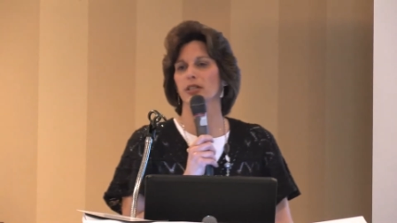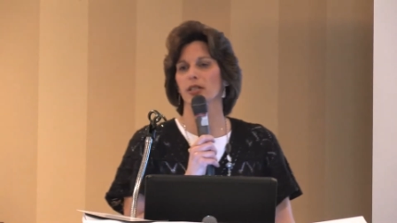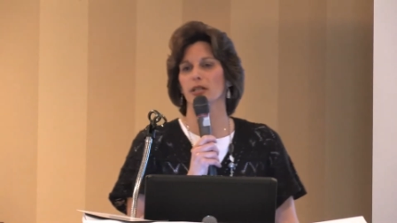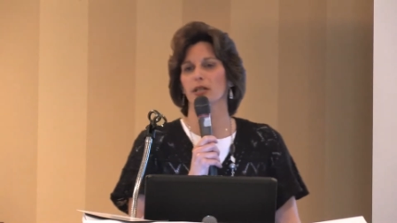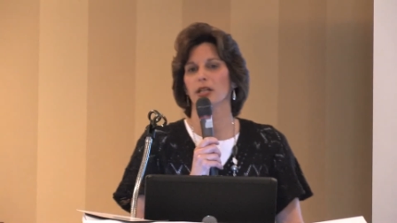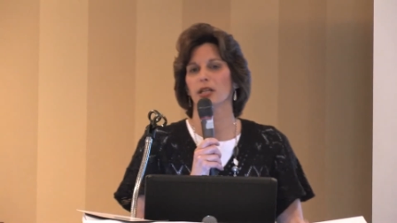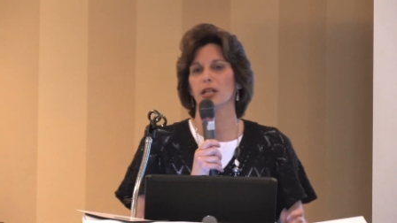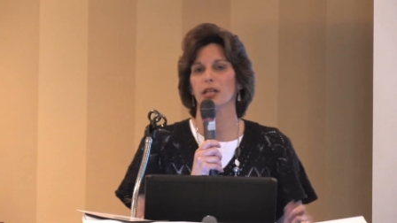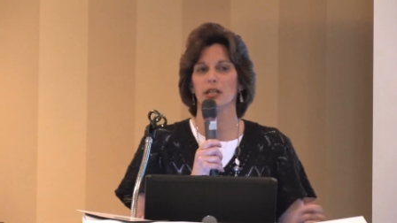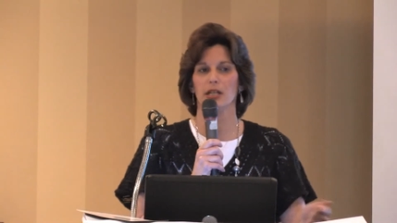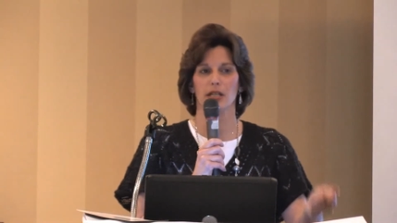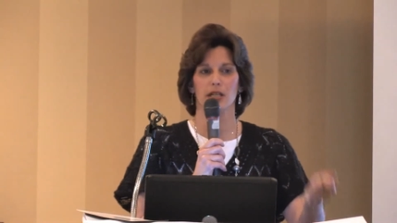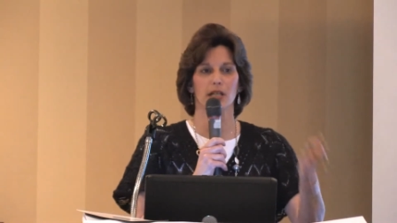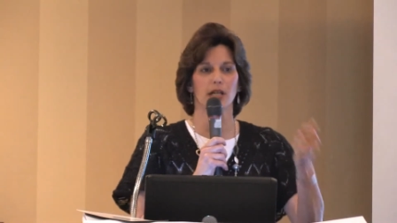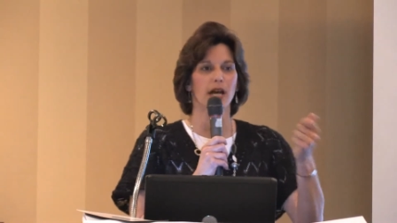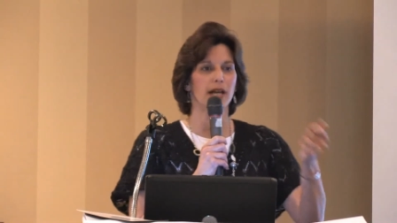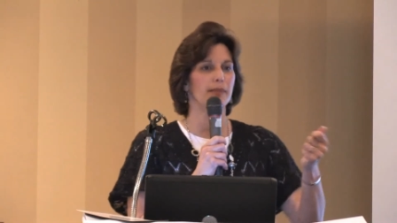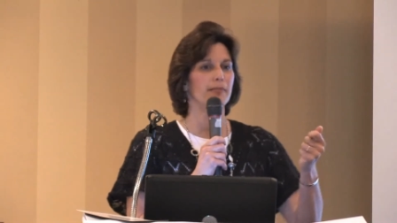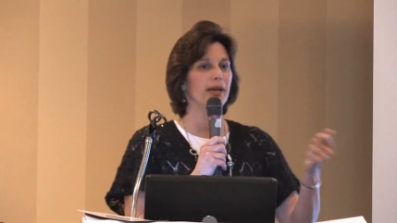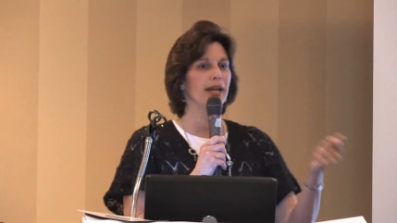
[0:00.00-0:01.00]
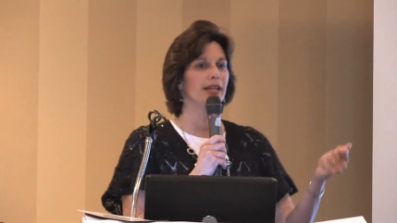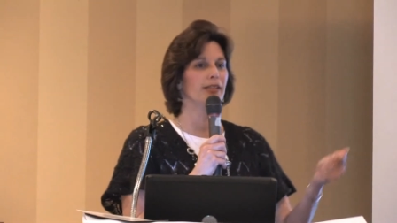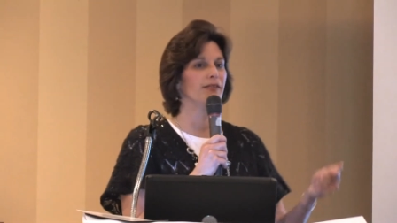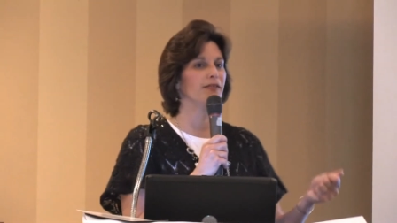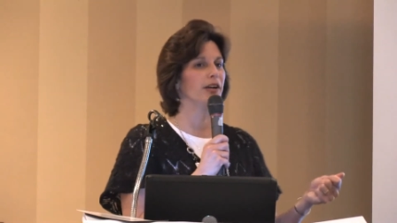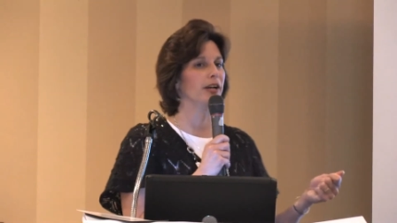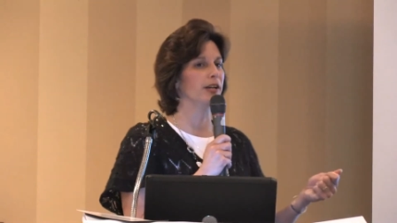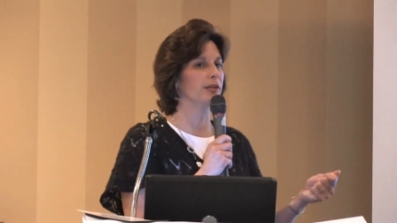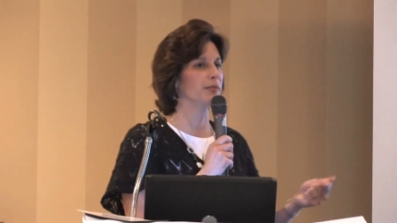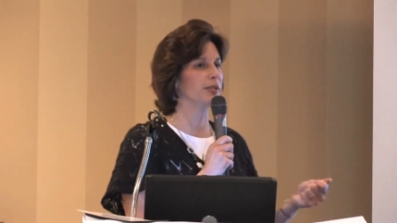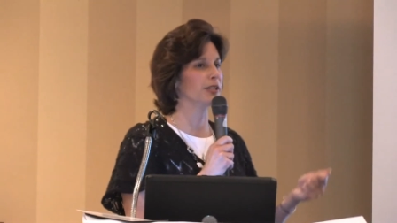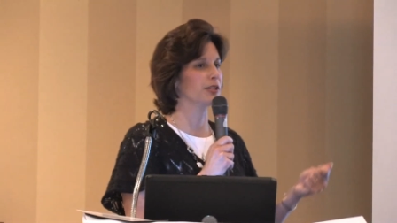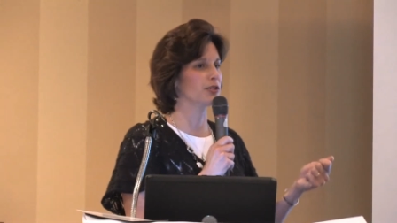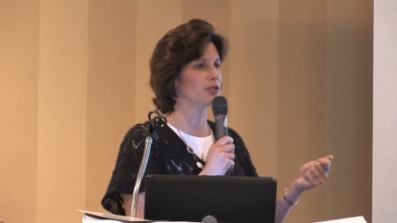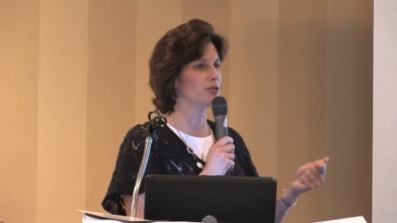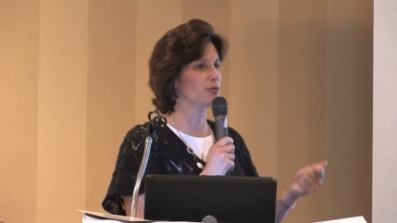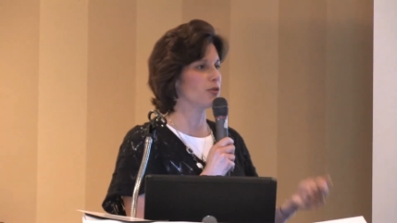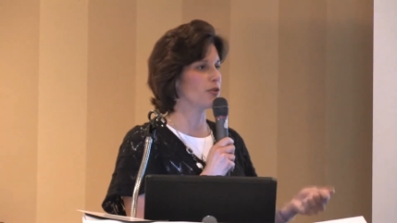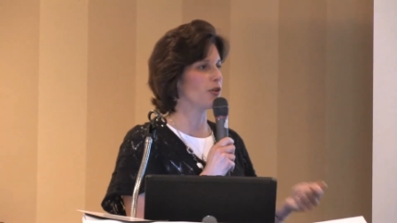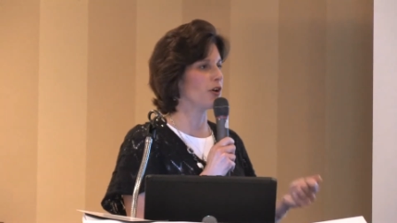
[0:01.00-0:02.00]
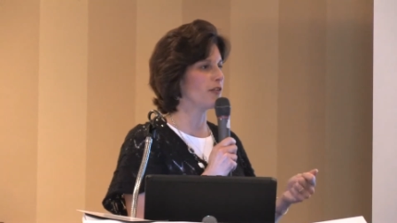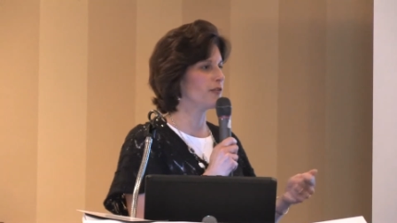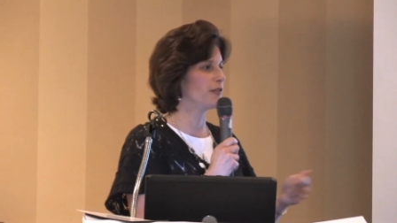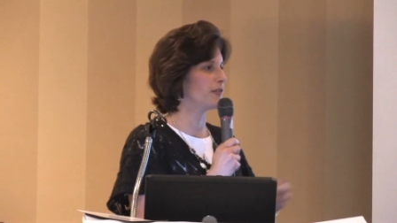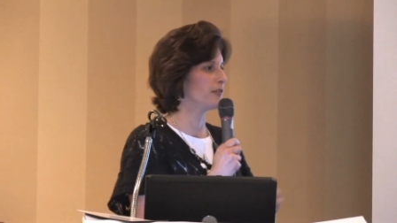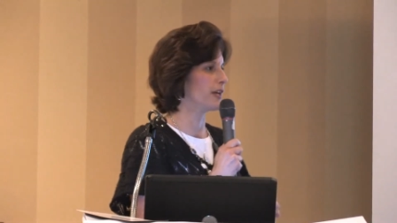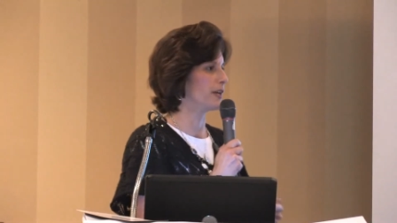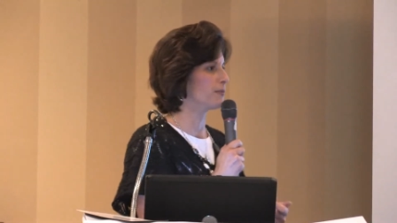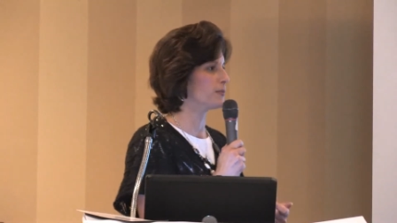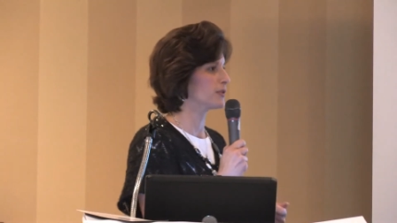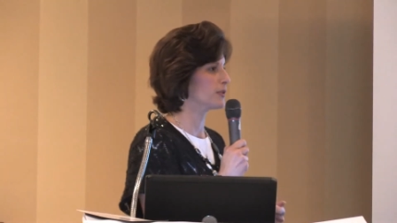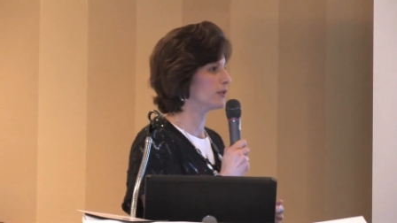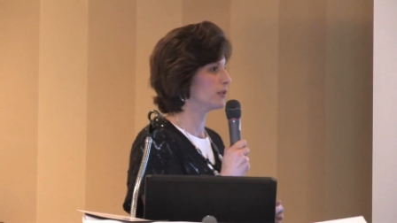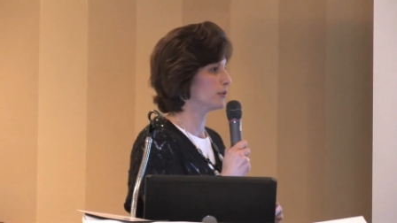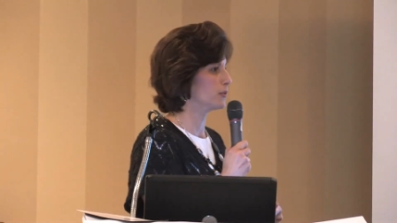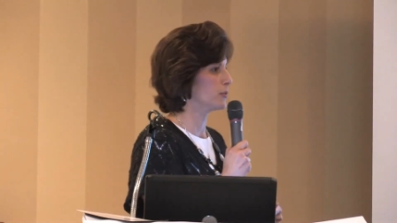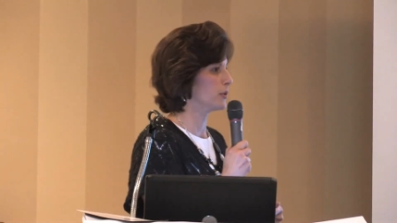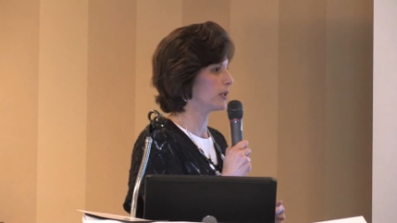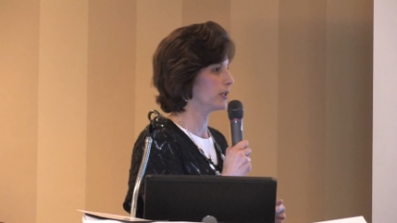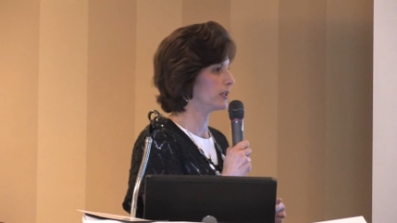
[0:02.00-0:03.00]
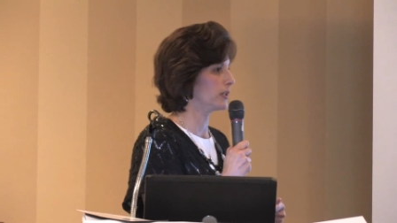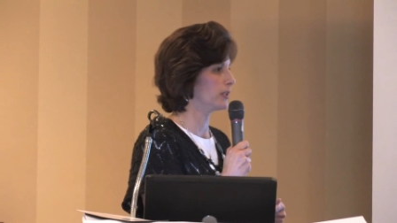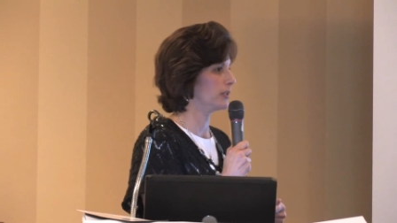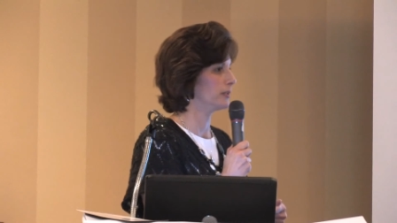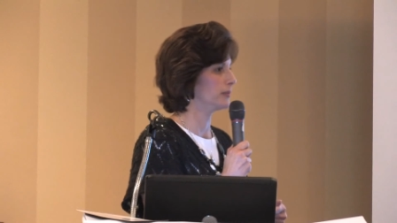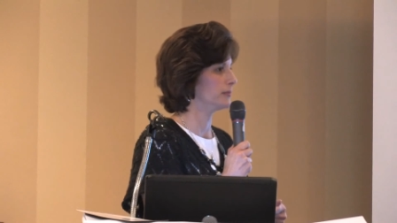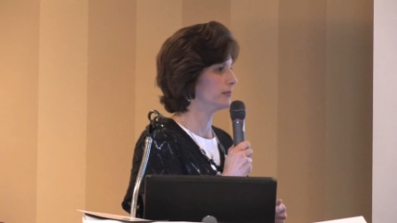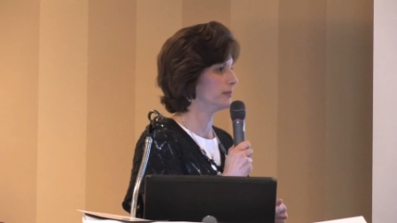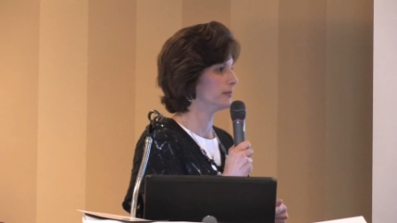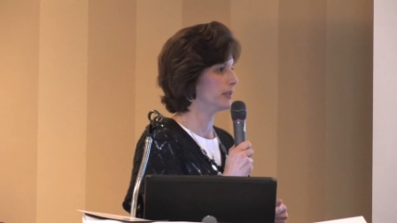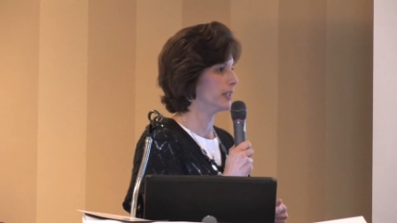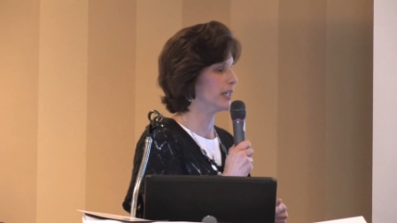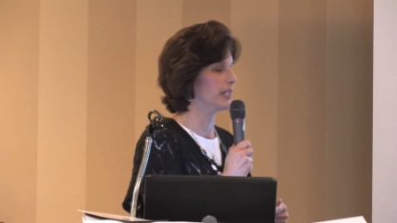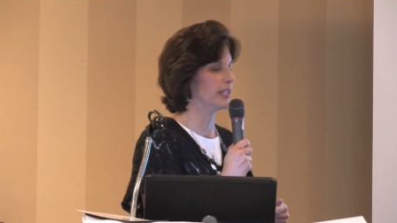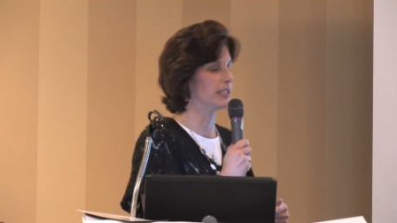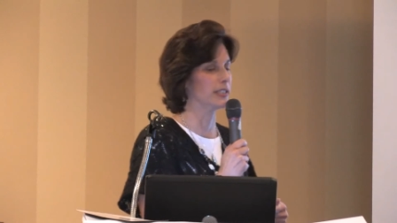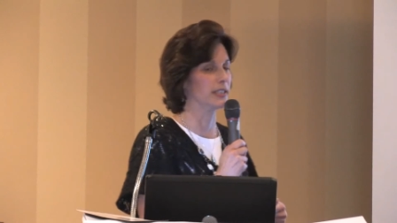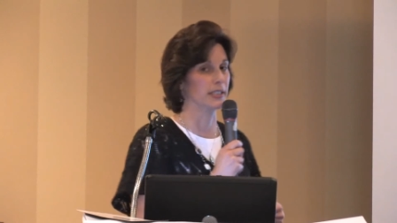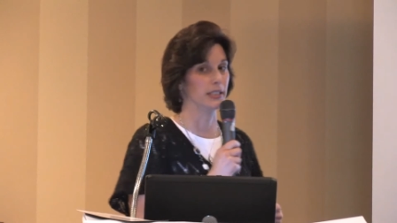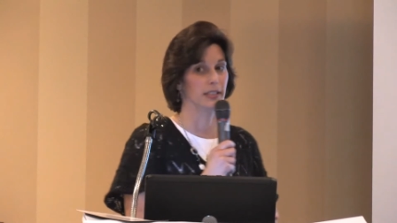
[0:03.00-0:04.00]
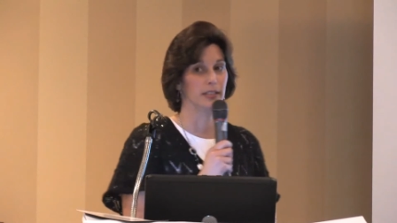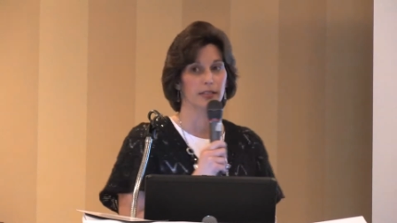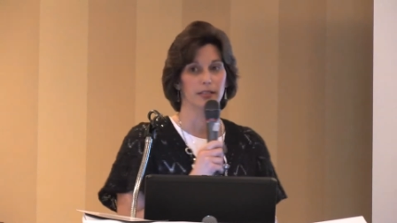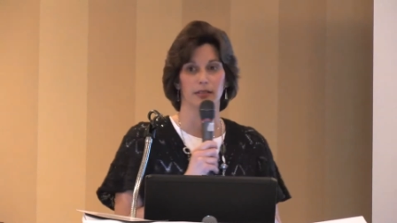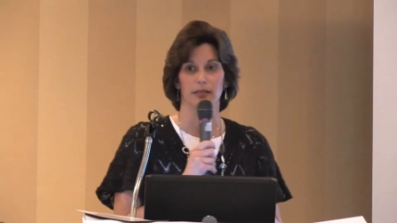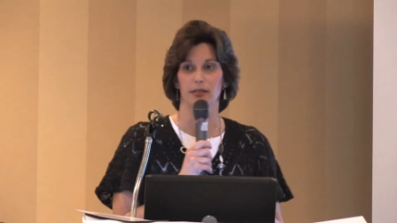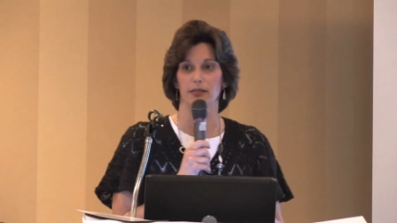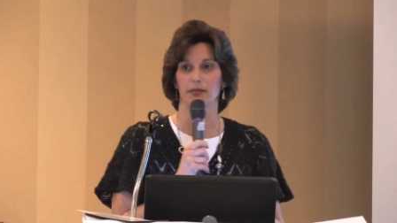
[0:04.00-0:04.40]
and got a magnifier because you thought that that was going to work, and it didn't?